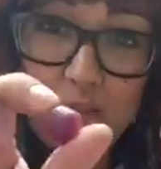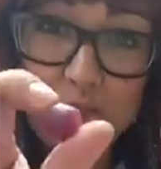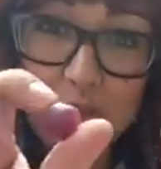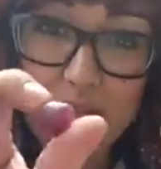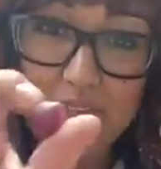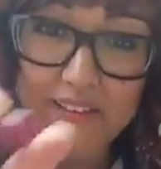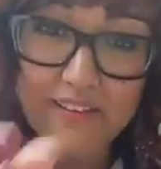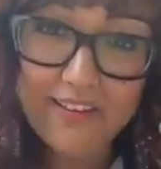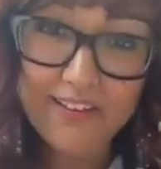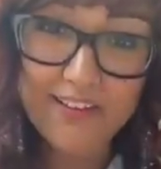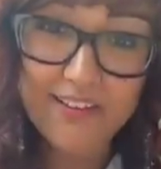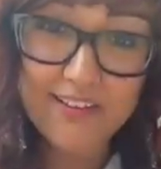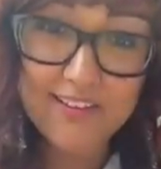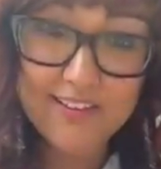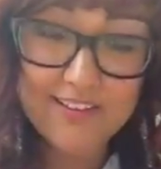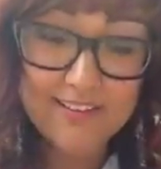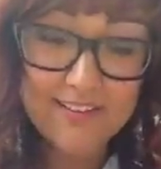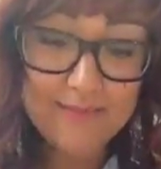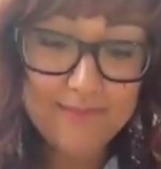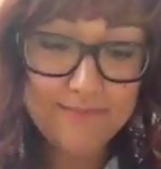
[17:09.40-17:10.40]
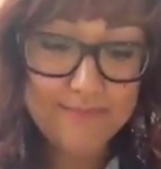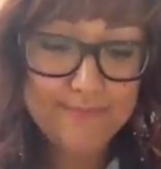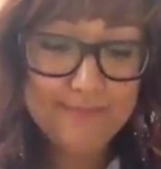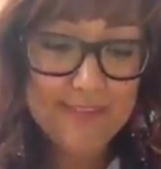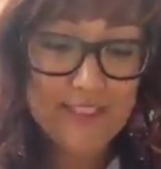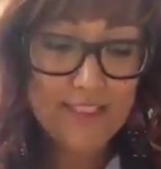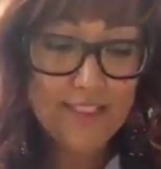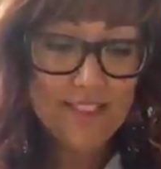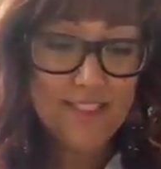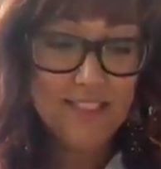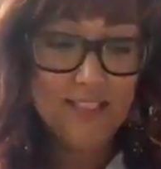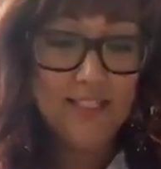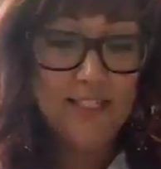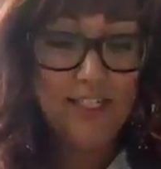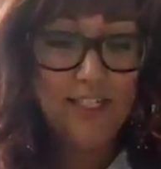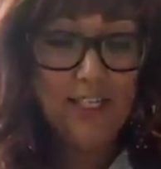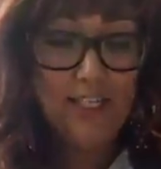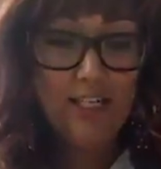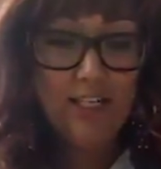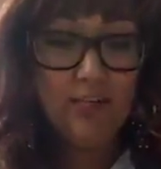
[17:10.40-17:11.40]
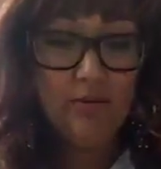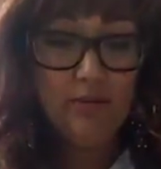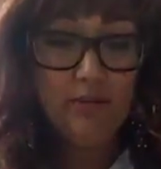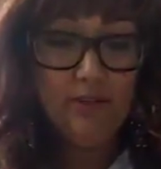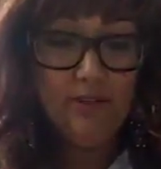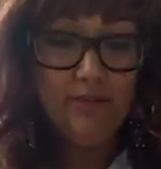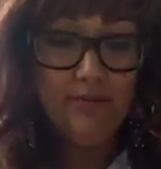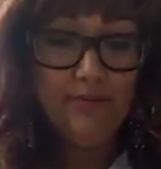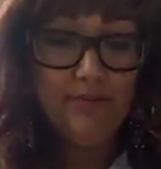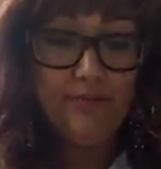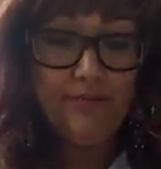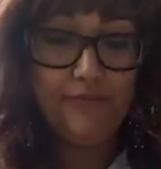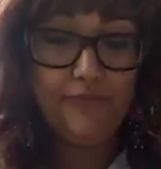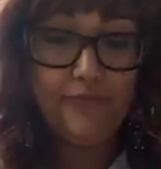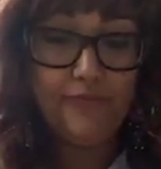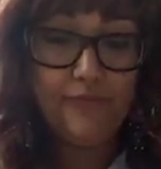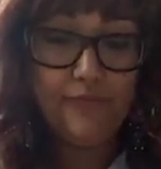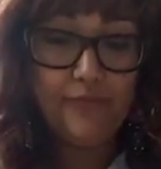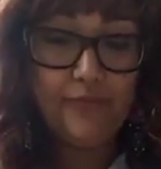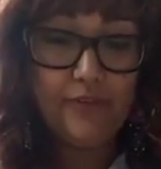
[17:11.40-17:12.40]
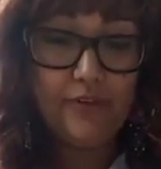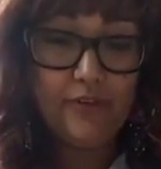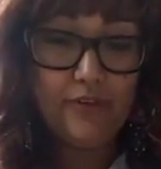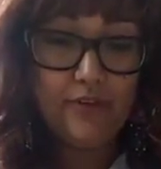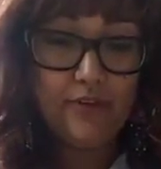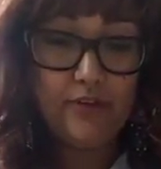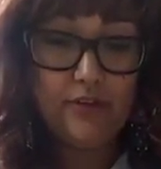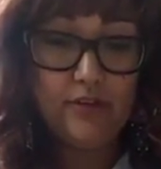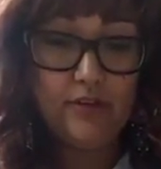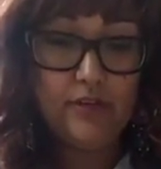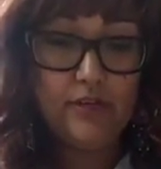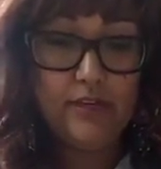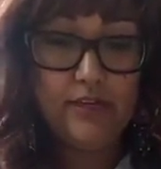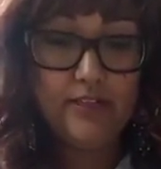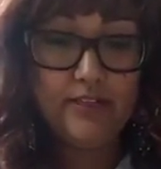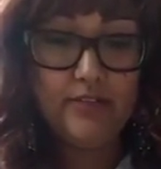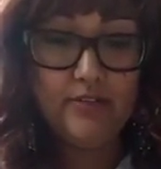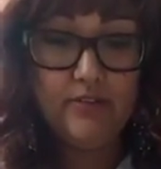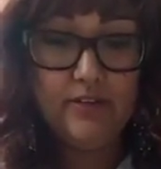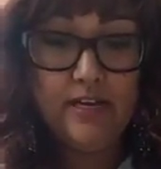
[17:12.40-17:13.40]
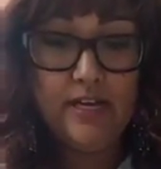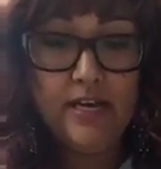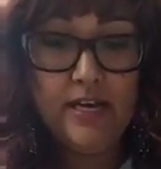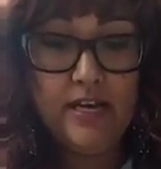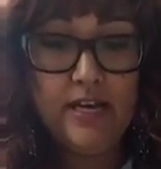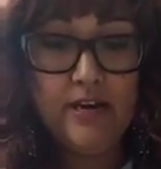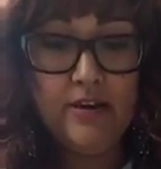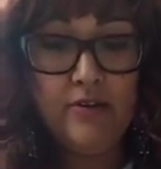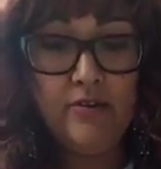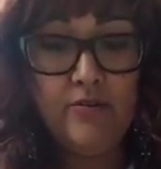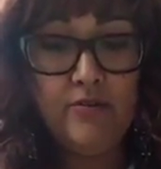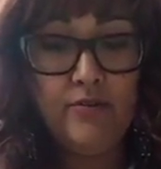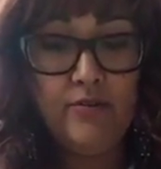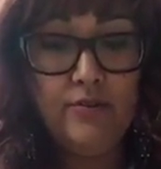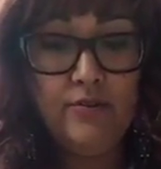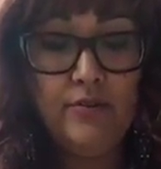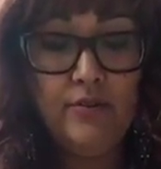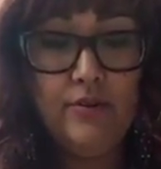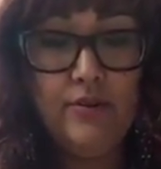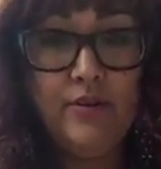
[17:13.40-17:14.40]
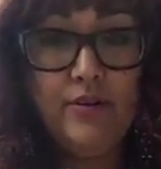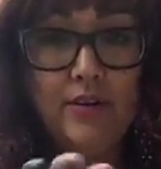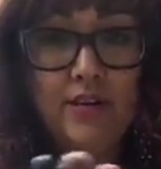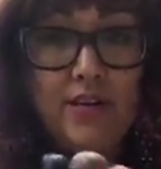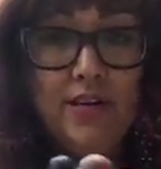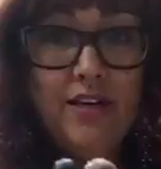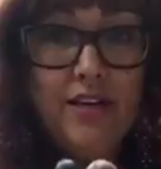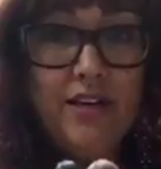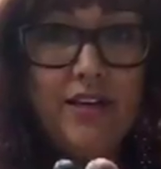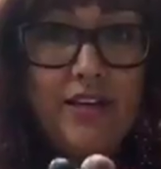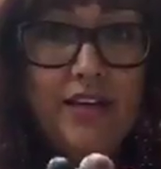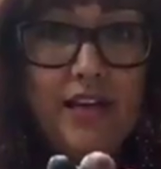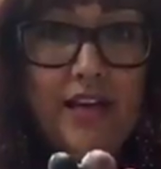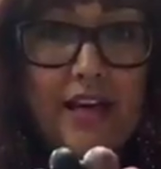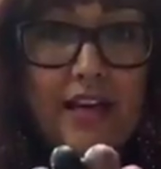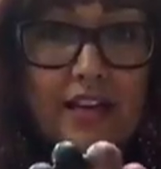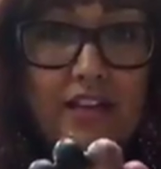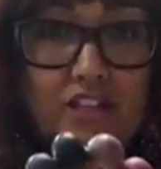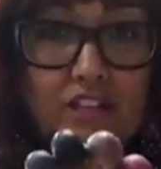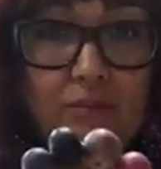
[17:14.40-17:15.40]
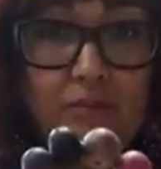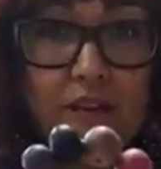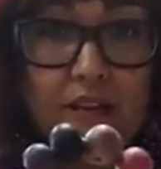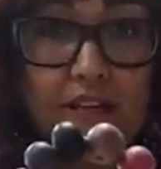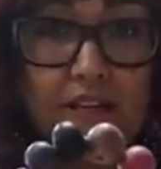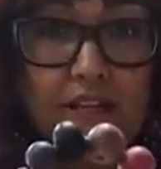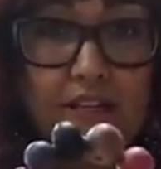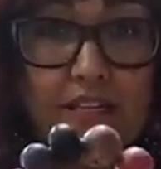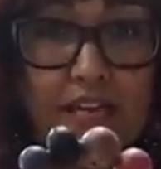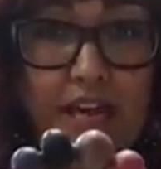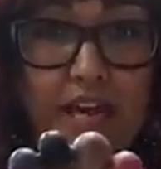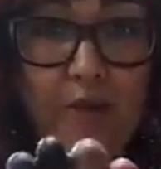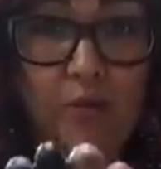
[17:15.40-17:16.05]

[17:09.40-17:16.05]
bead looks. Oh well. Alright, so now I think I actually might need to add